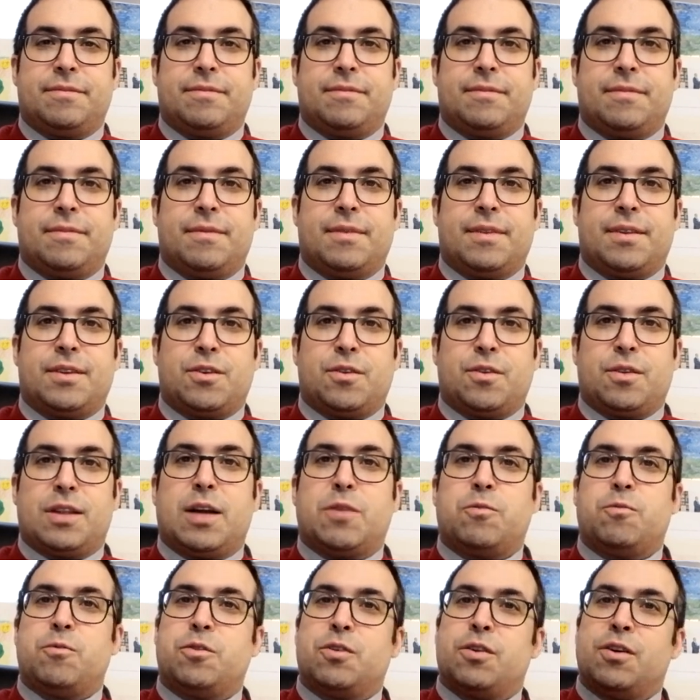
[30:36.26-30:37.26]
So that
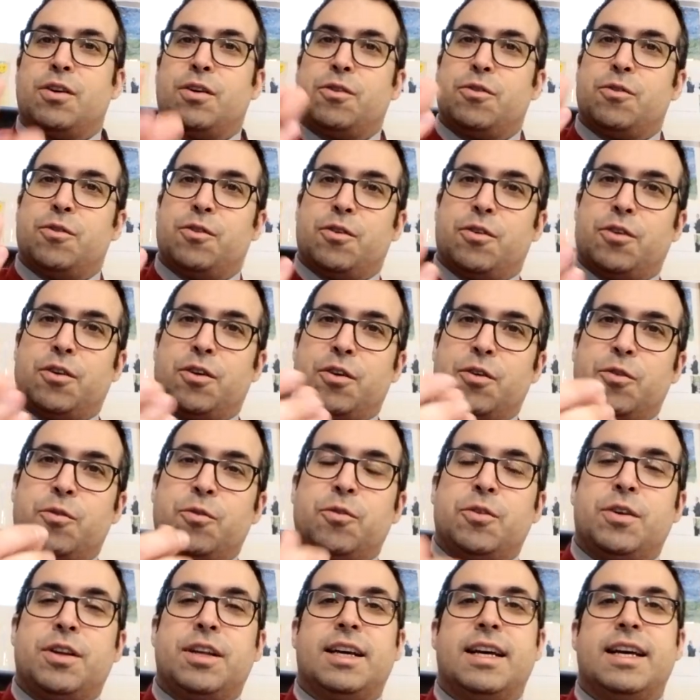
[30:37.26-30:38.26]
would conclude
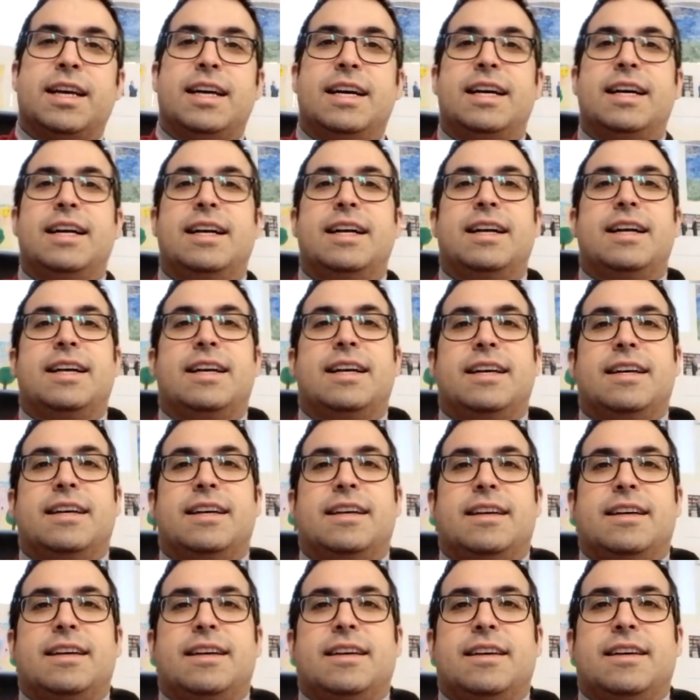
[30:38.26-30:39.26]

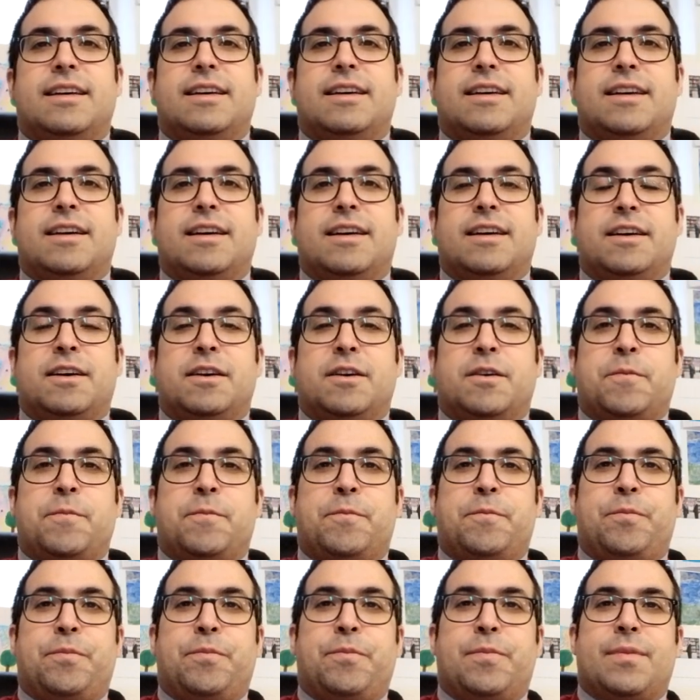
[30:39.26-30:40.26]
a
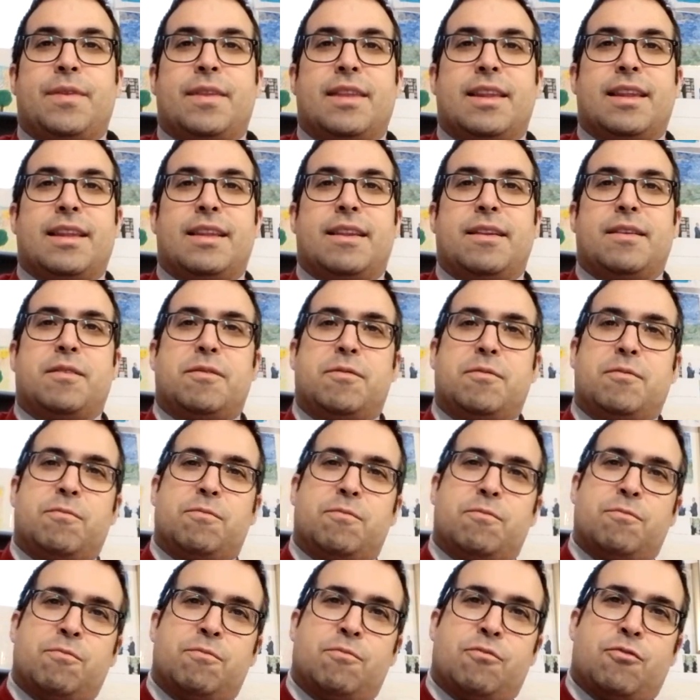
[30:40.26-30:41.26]

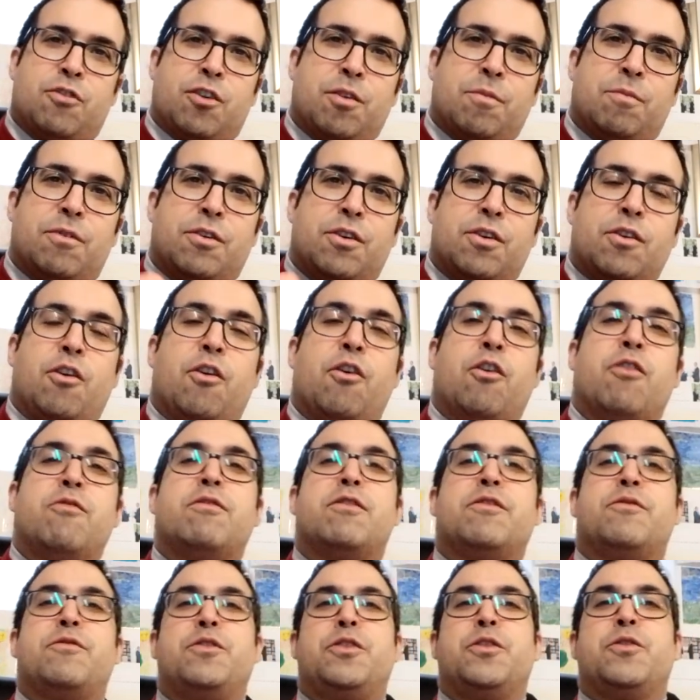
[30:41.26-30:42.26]
proper
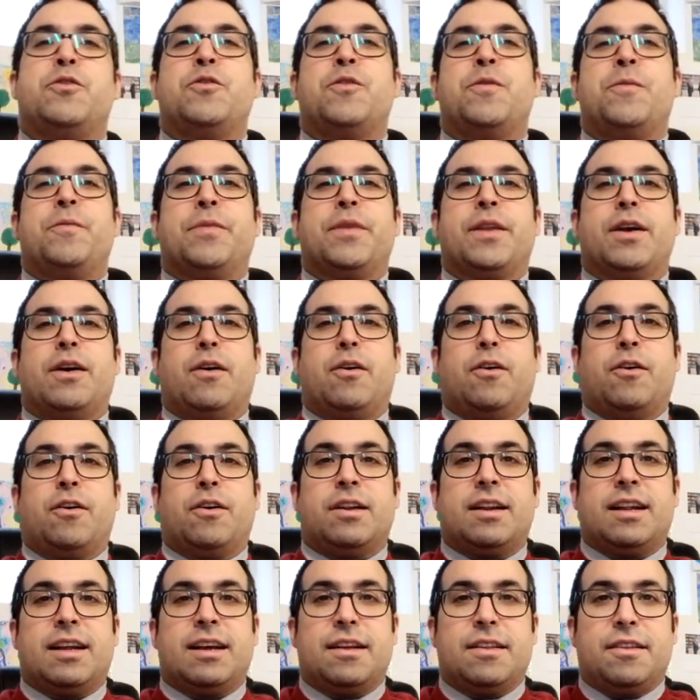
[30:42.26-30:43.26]
overview on
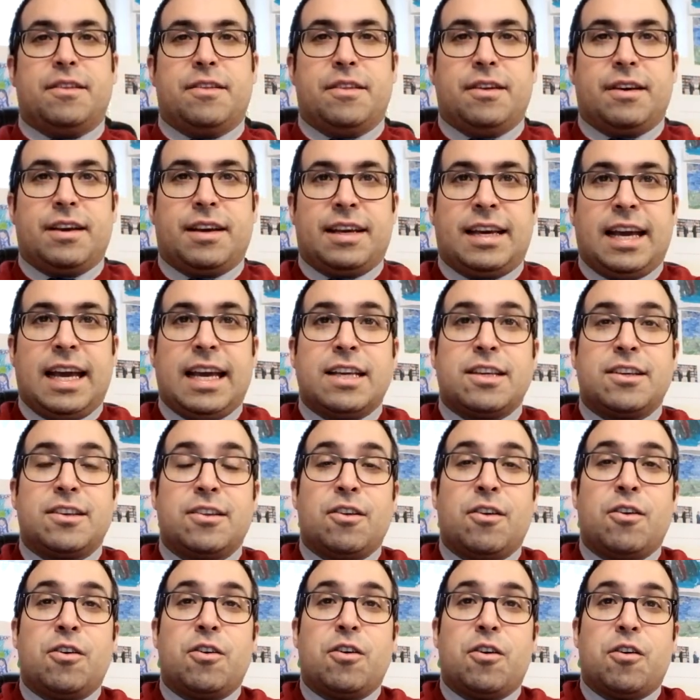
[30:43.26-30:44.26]
the case
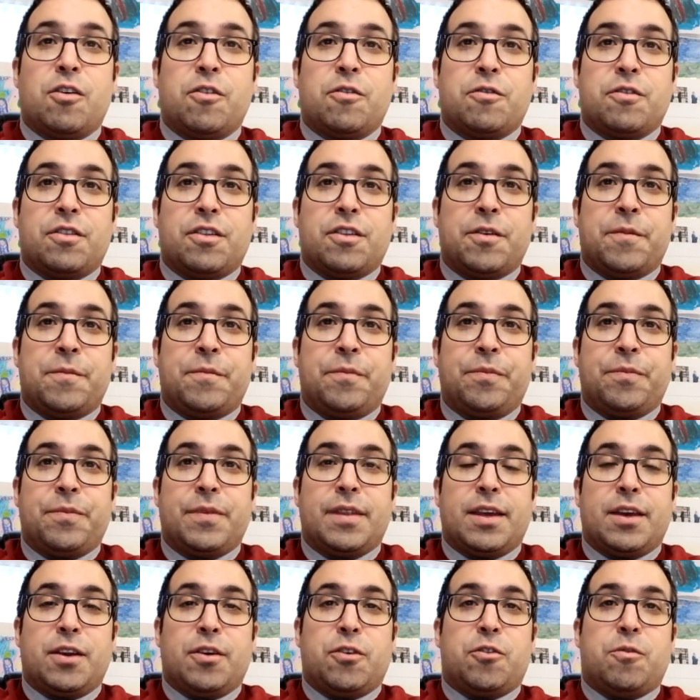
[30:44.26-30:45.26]
law of the
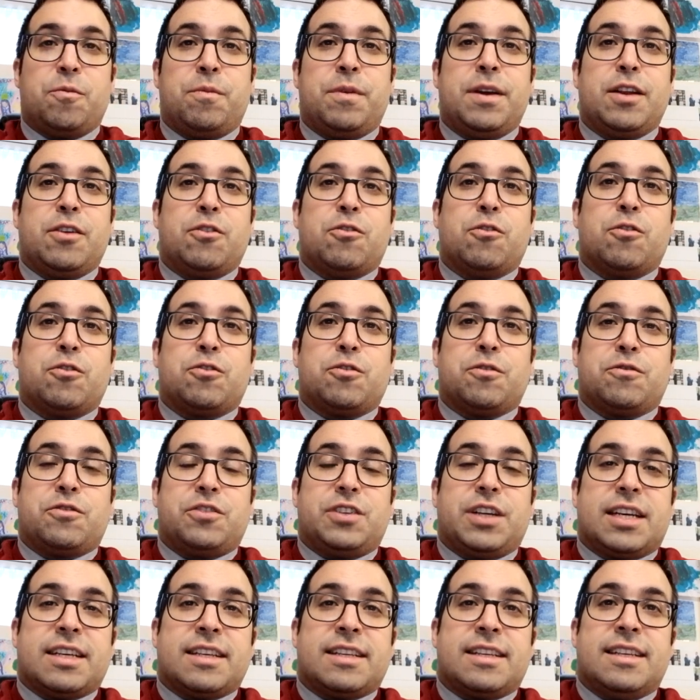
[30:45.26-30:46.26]
European Court of
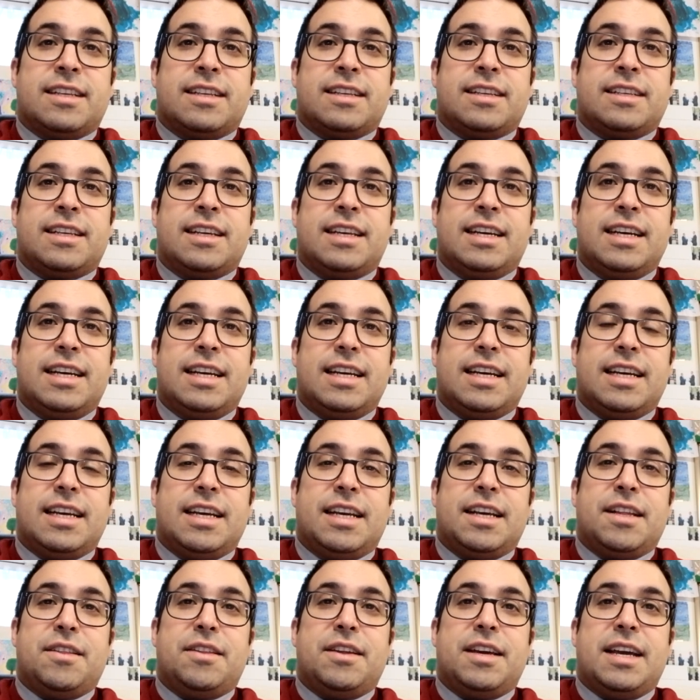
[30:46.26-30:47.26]
Justice in
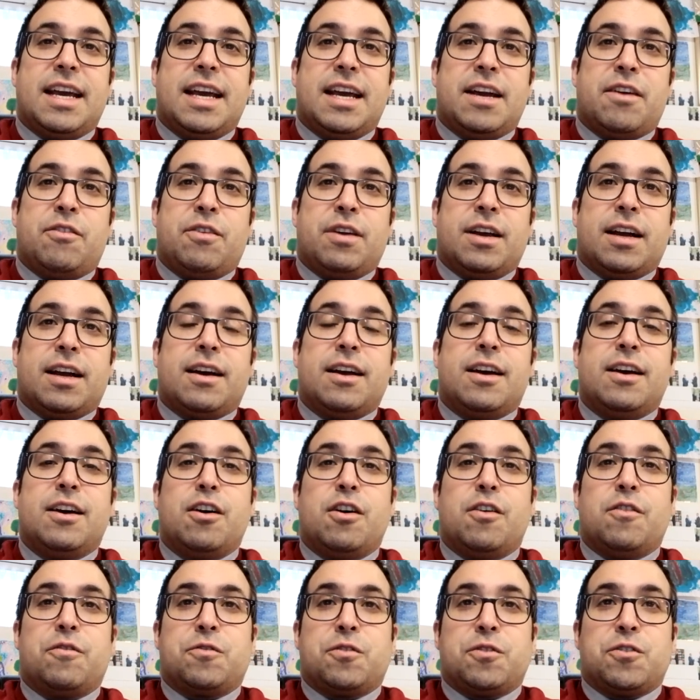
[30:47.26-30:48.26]
the area of
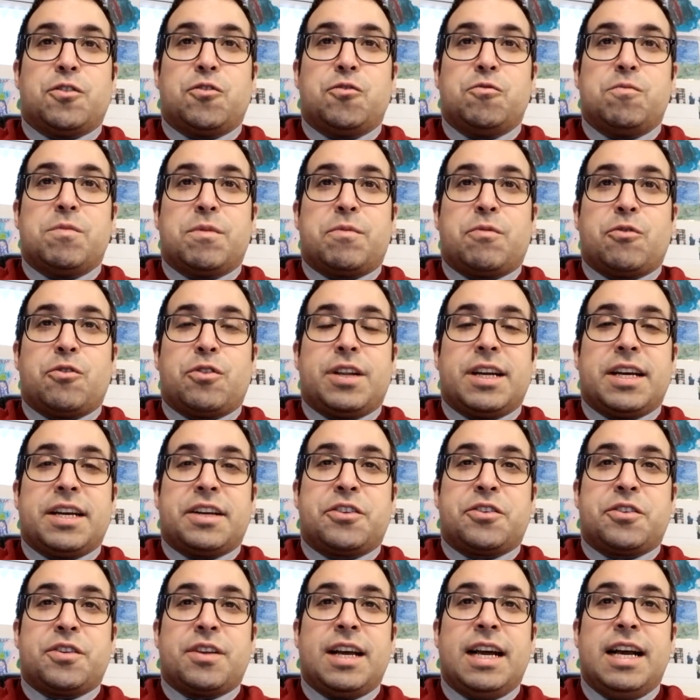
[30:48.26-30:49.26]
consumer protection,
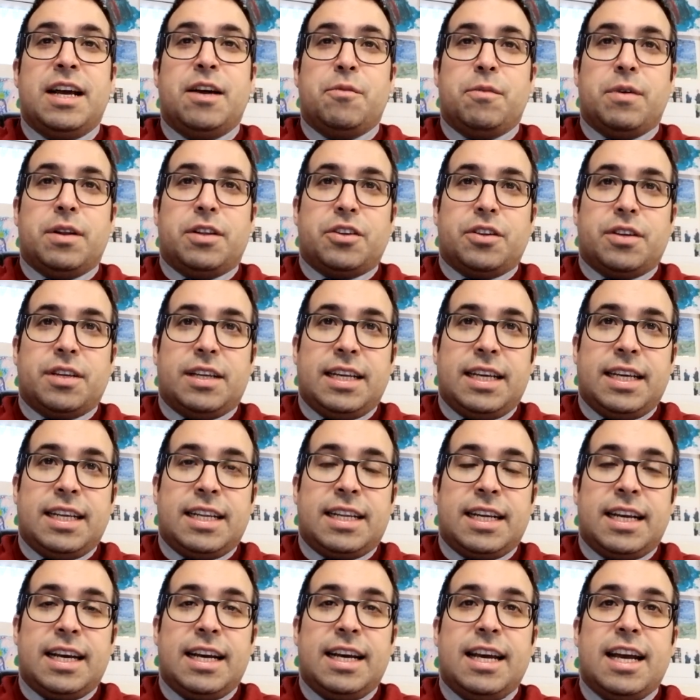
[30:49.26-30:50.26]
which indeed
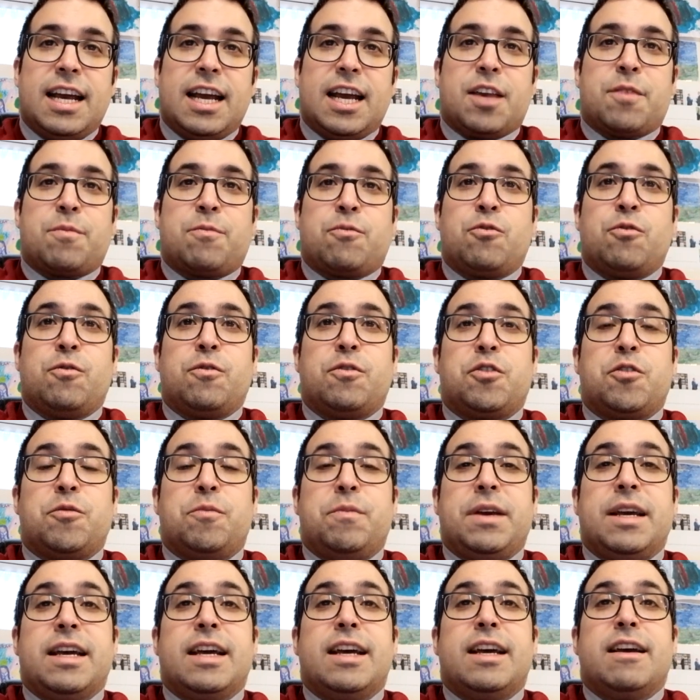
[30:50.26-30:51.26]
has proved to be
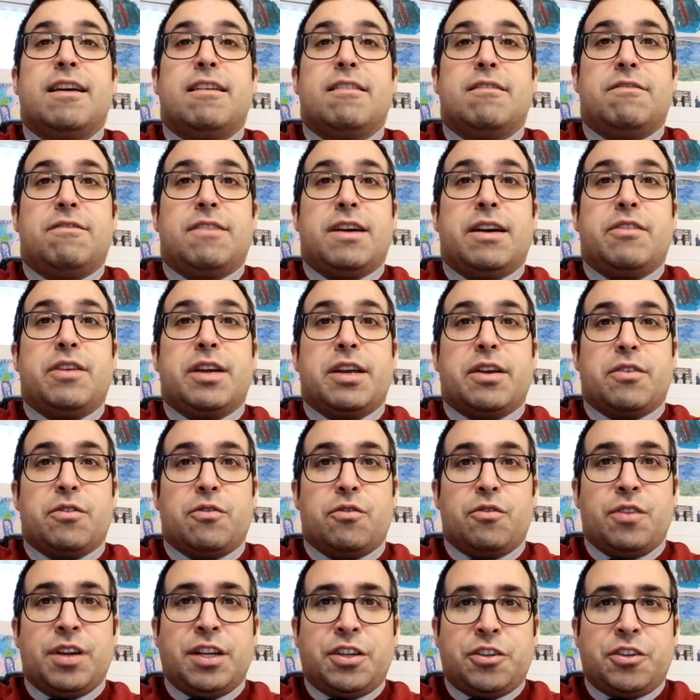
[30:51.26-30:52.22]
very rich